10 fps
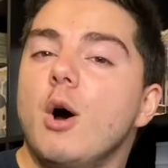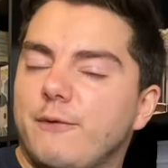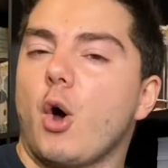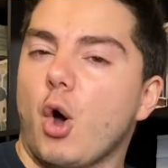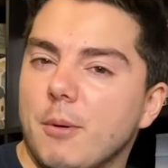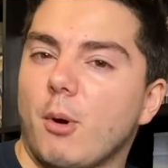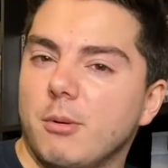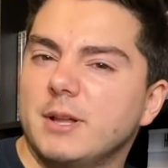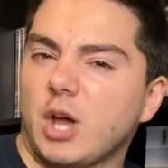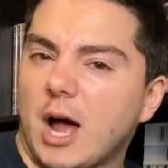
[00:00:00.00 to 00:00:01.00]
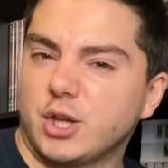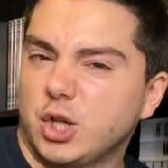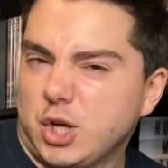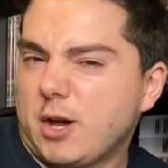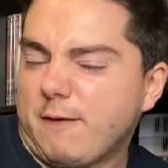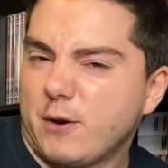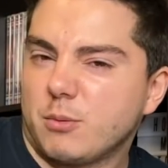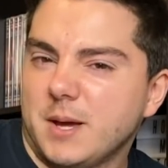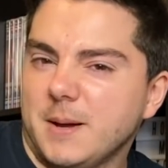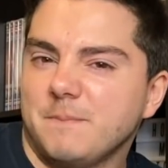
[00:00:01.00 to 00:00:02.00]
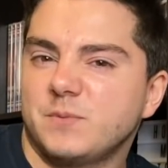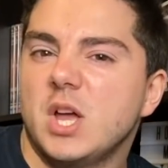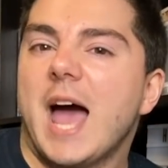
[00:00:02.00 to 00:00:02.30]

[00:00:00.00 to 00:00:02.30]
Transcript: for her moment. And you know, you feel me?